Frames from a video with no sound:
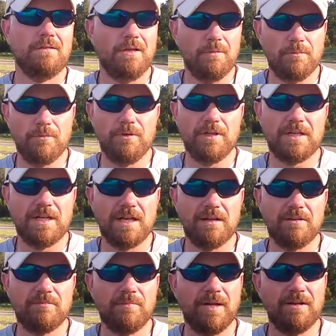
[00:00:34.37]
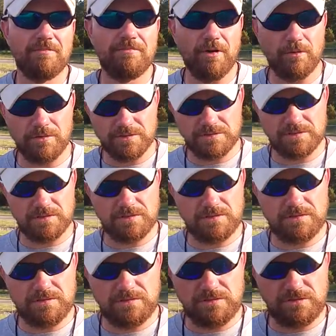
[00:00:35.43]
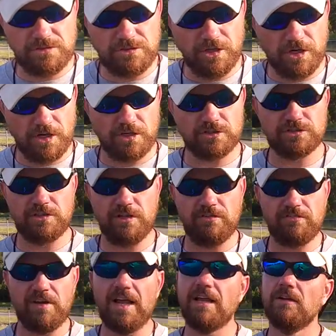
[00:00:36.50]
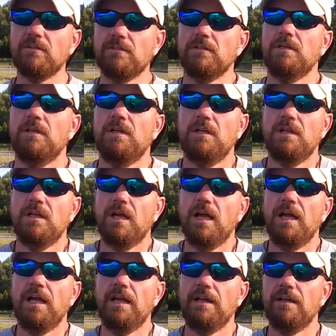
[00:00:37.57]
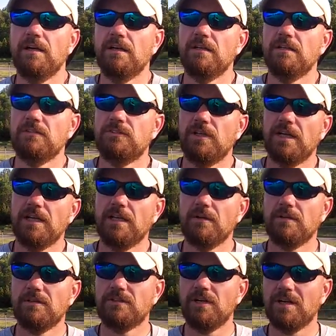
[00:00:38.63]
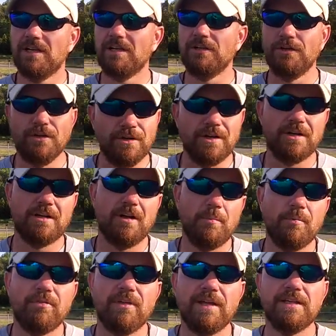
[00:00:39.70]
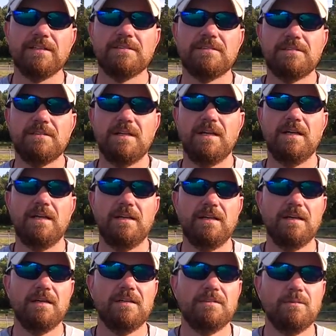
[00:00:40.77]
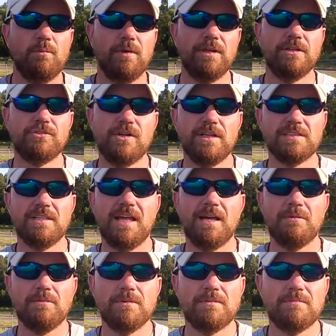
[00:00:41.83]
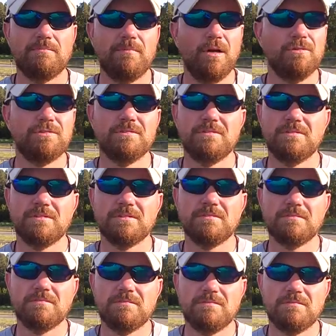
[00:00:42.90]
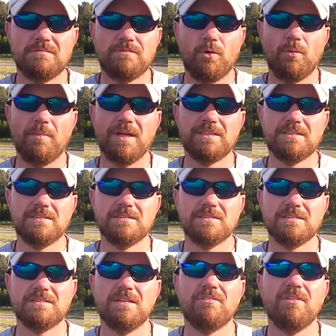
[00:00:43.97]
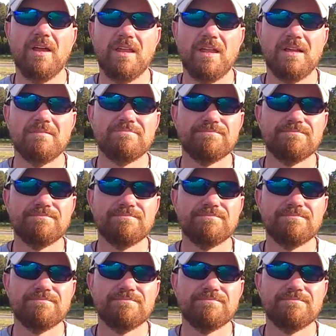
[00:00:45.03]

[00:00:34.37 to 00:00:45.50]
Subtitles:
we really kind of have made a focus to cut our stuff down and try to get good at a couple things. And we're going to address that with motions and formations and stuff like that.